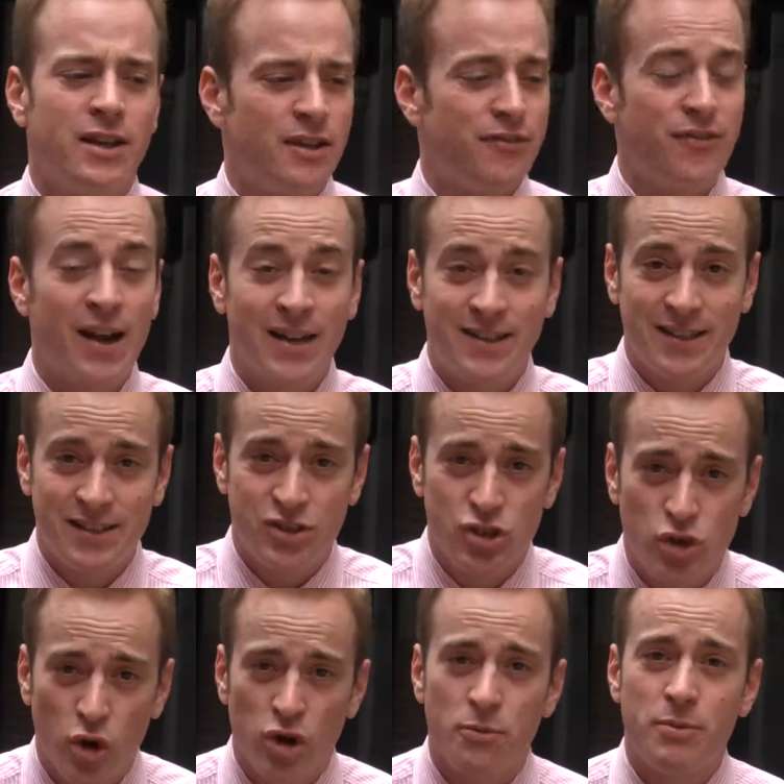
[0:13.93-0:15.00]
The fact there's
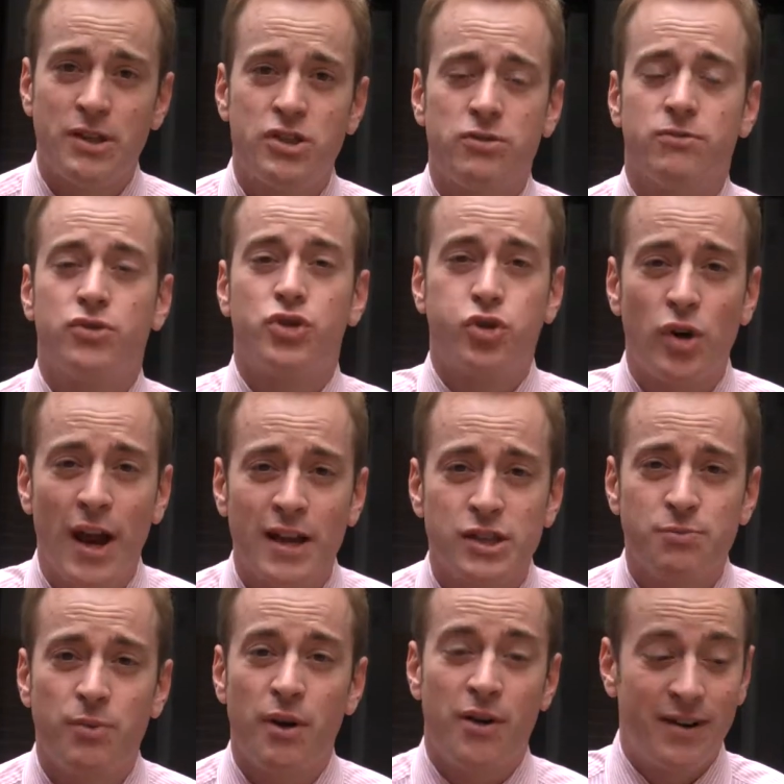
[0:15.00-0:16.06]
got to be some
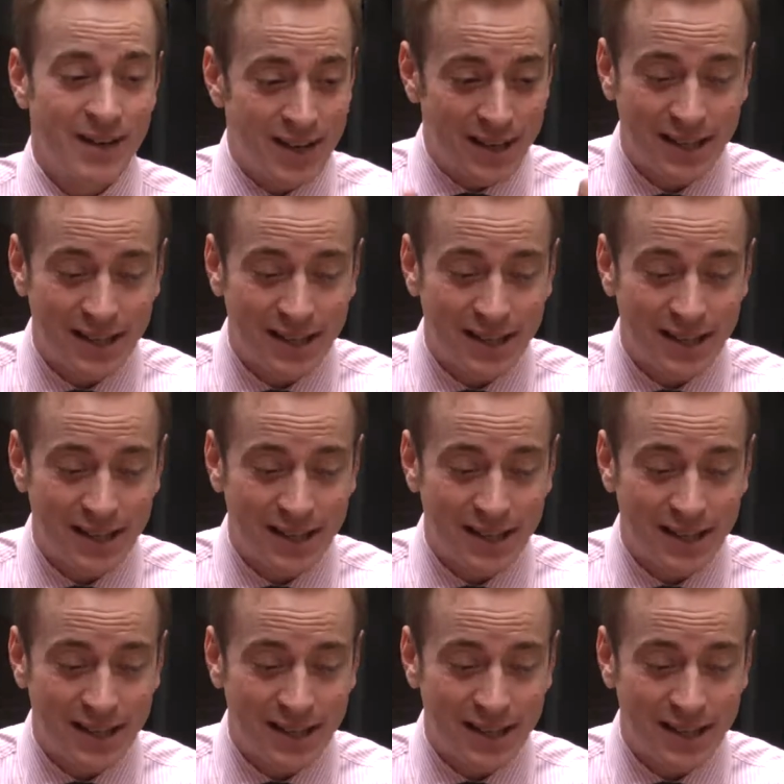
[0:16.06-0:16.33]
transparent,